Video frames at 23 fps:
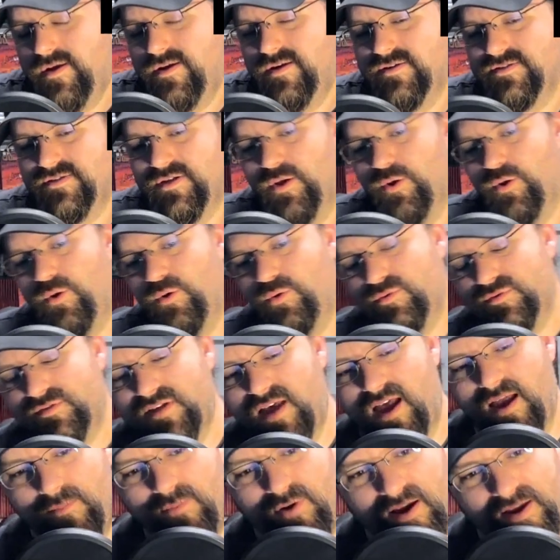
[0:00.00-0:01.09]
So
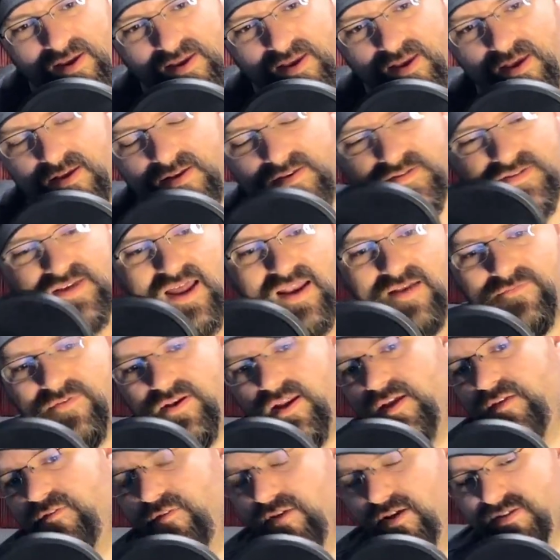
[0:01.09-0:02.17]
Skybreak is kind of an
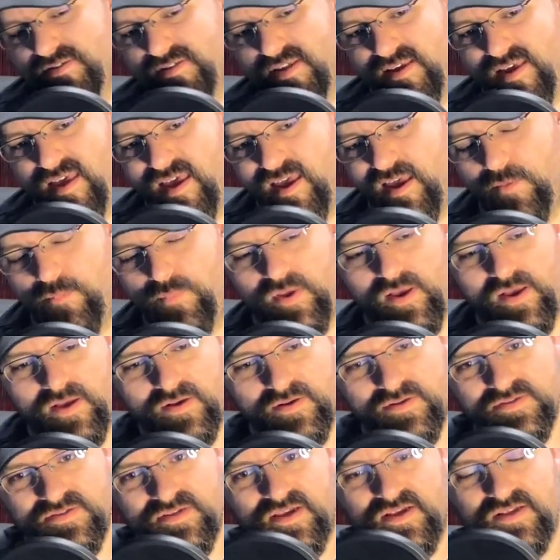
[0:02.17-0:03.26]
interesting game
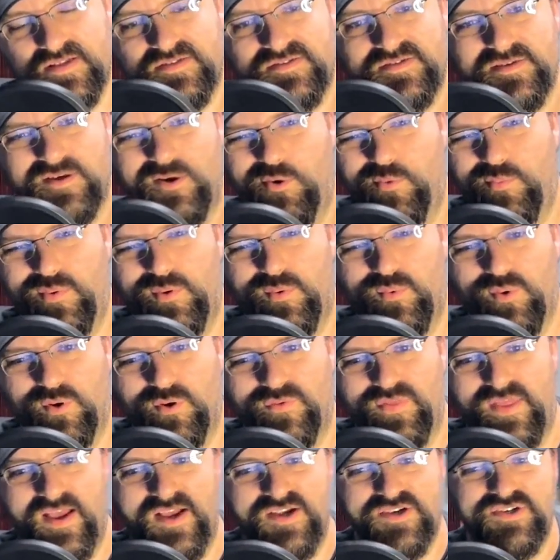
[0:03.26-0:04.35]
because it's open
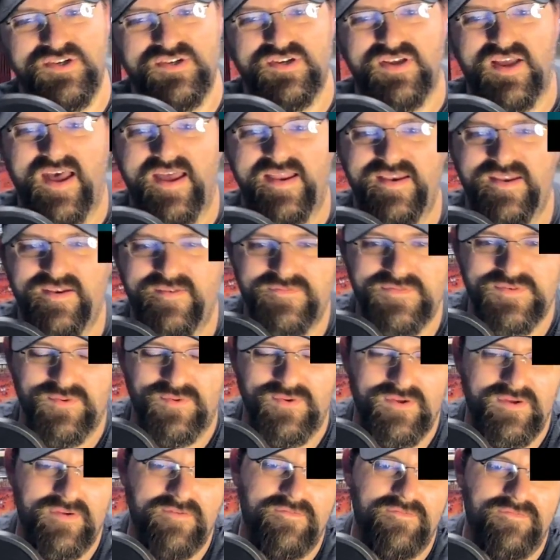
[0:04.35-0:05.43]
world-ish, kind of,
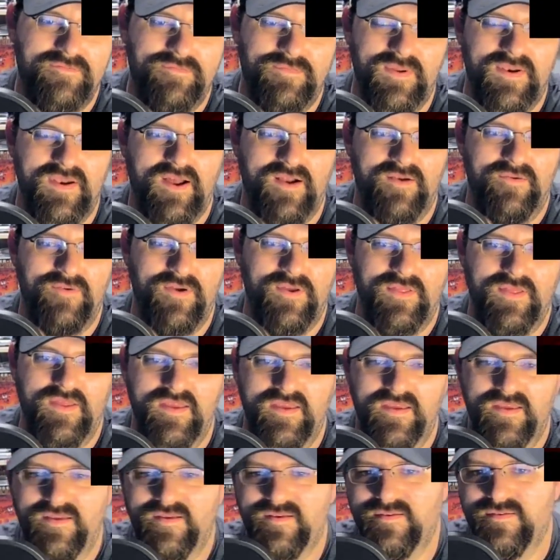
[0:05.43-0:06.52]
sort of, but not
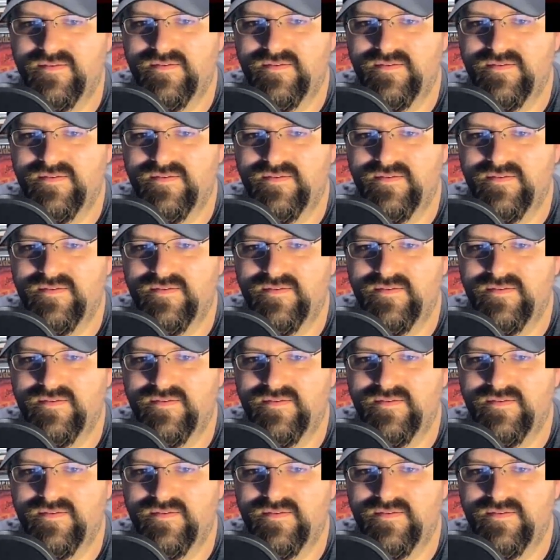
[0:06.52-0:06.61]
really.